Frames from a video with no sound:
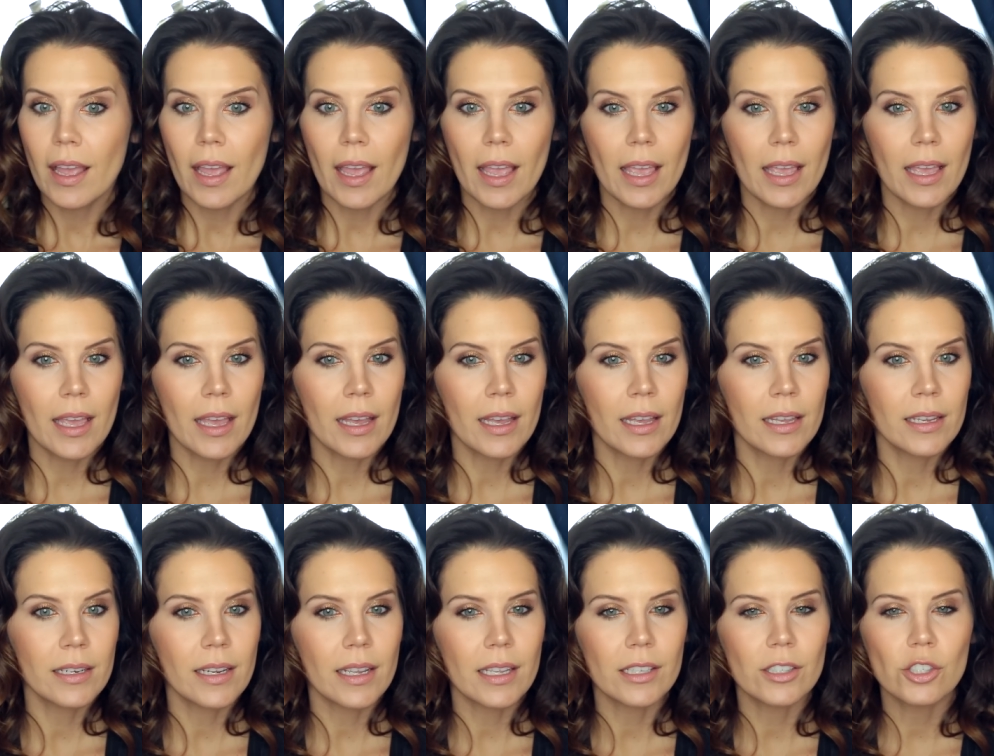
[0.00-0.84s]

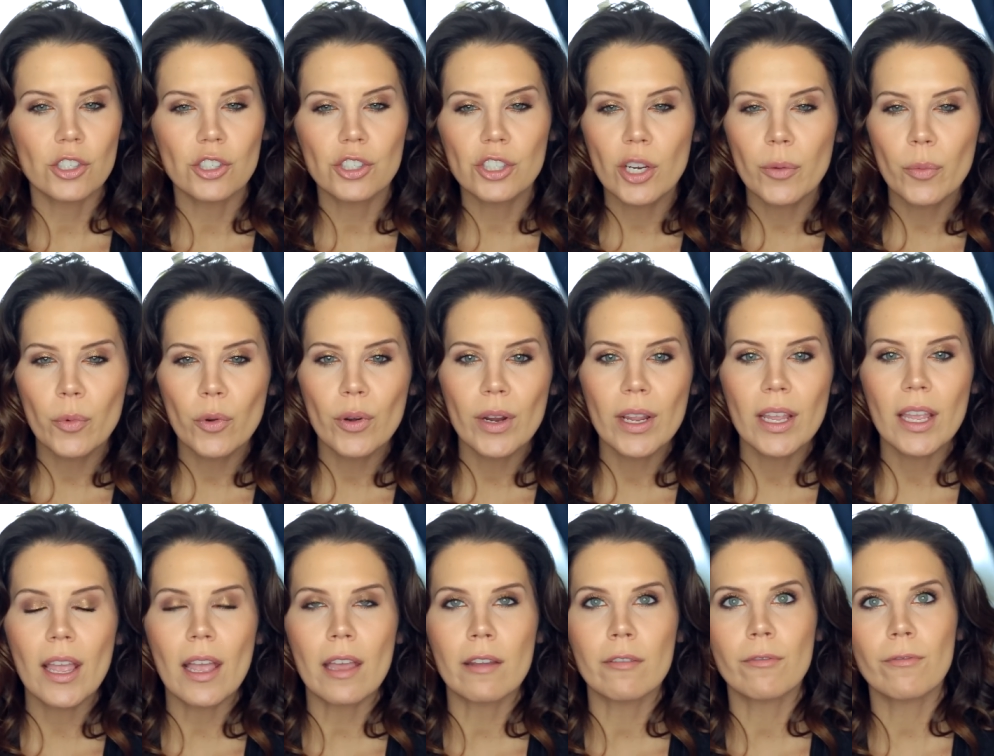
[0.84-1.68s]
and it's
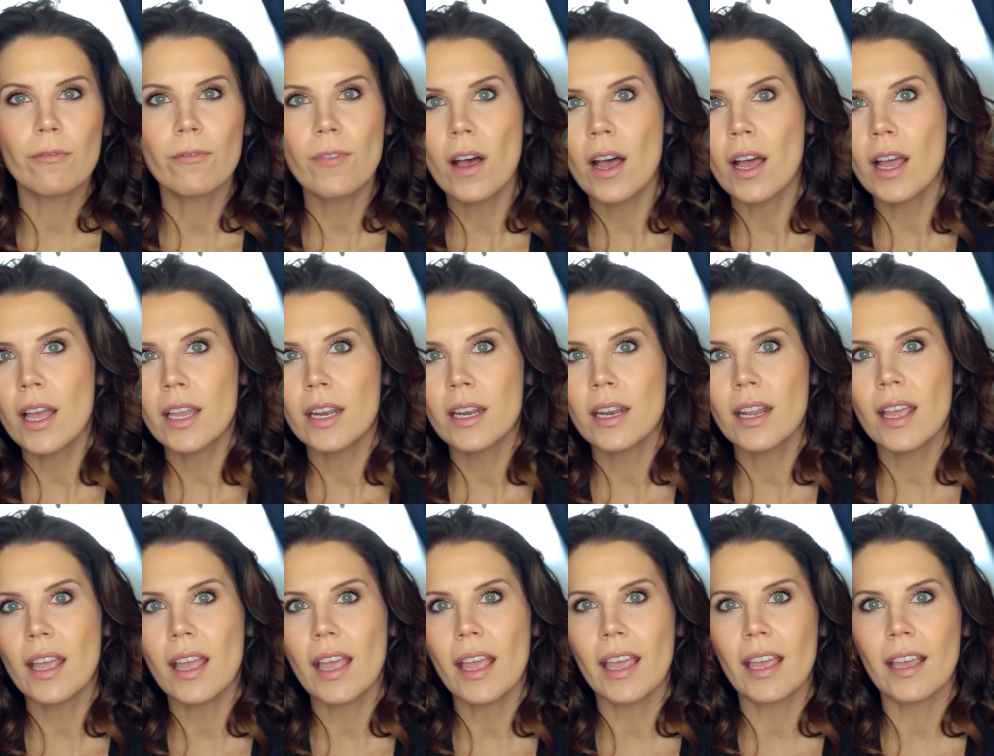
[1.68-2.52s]
shimmery and fun
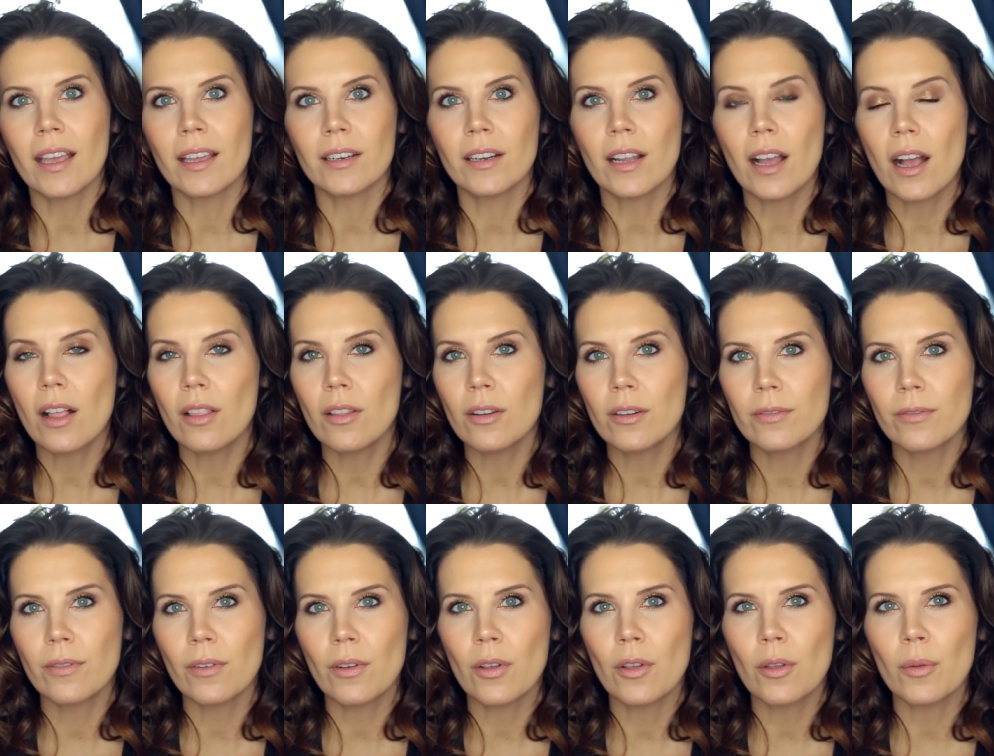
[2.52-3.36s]
and
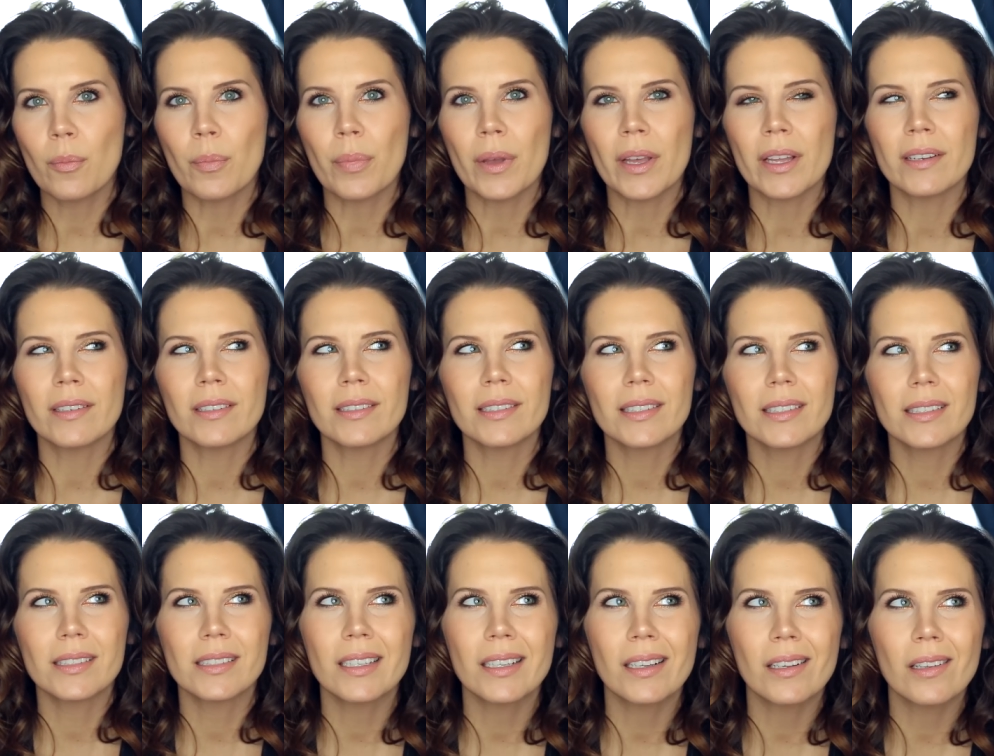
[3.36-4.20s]
colorful but
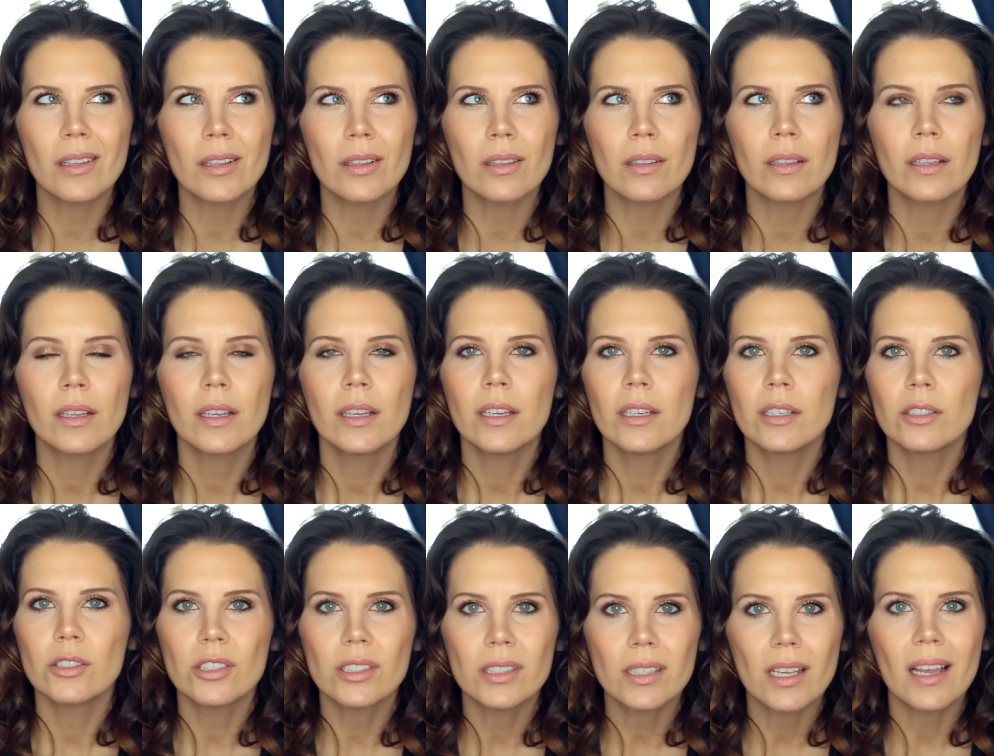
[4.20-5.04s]
still
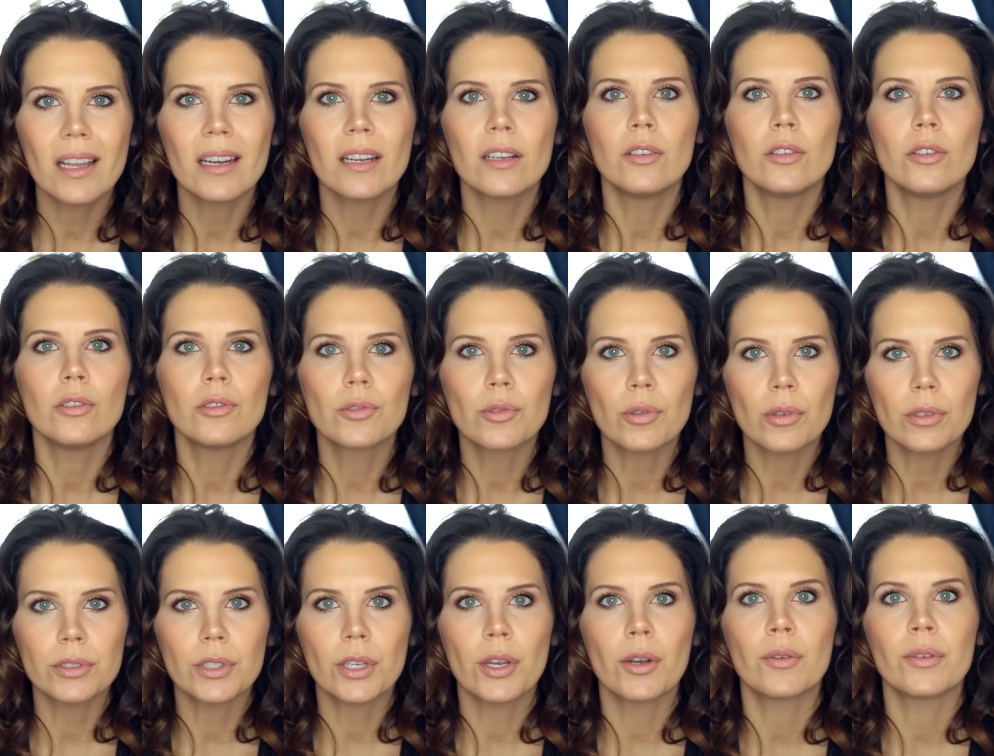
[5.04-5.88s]
just kind of
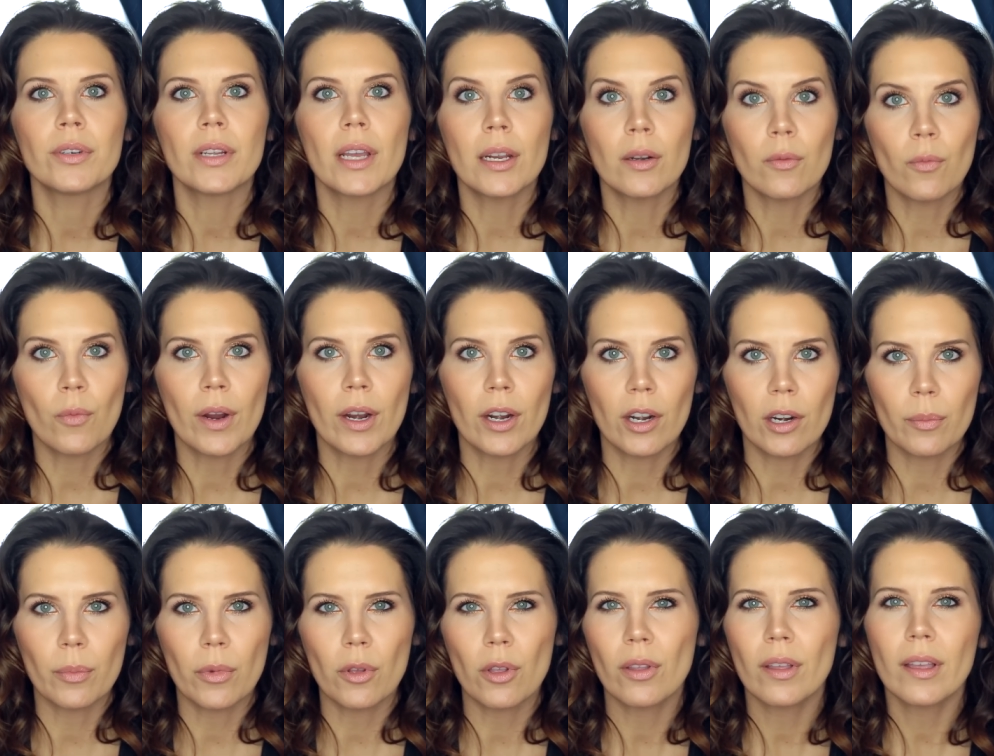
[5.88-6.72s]
neutral toned and
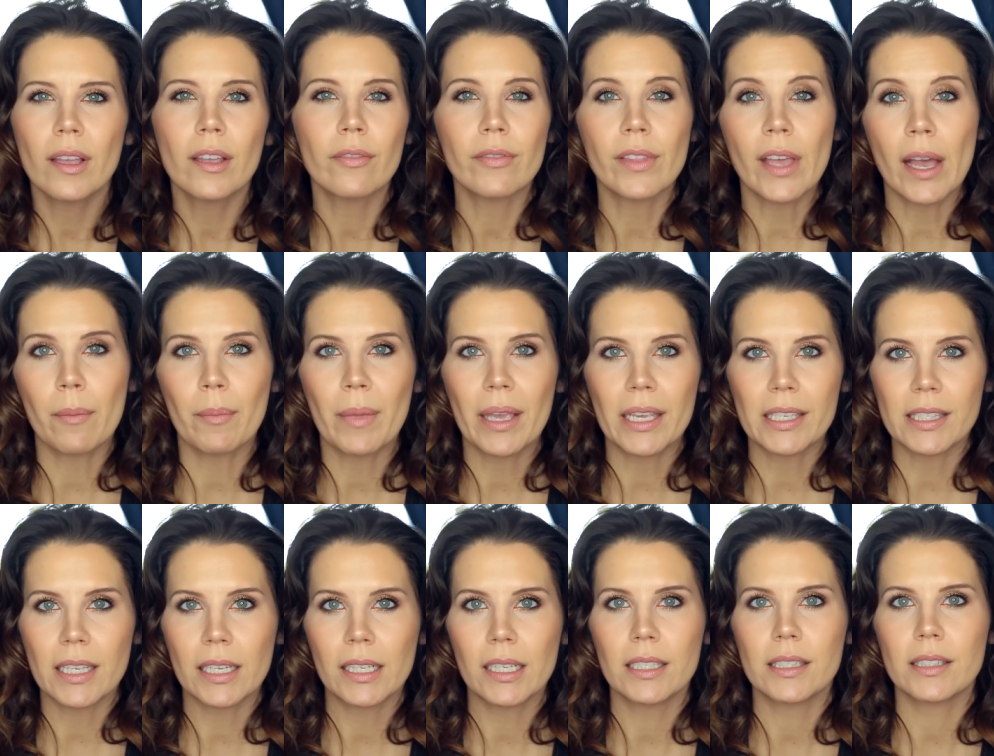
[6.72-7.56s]
wearable, if that
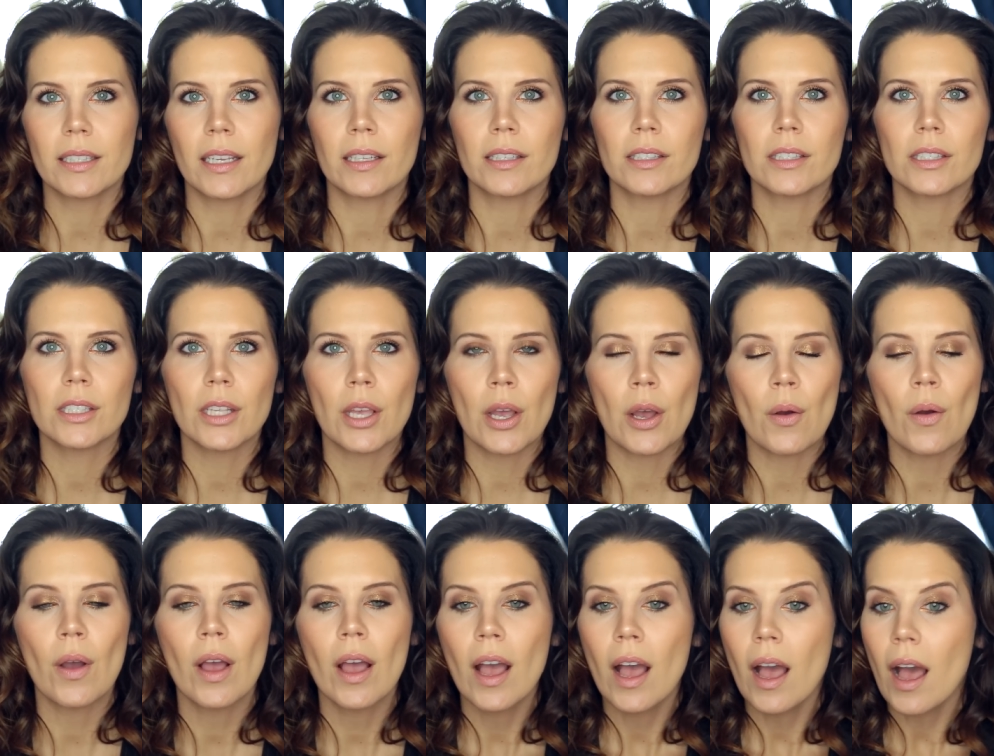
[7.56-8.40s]
makes any sense.
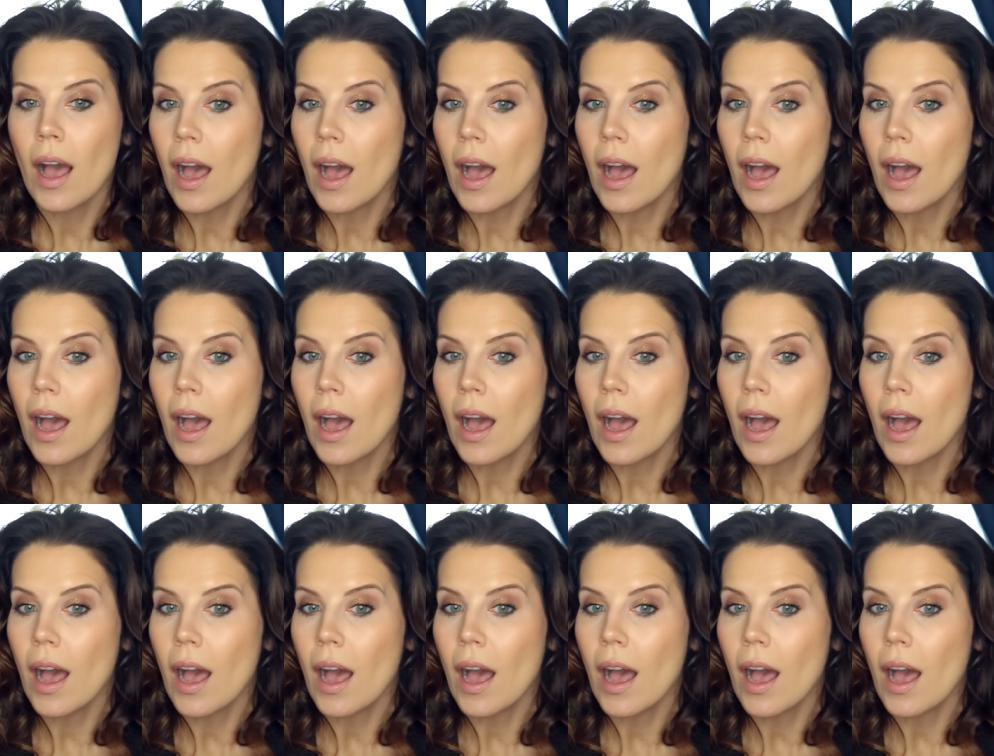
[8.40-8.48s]
So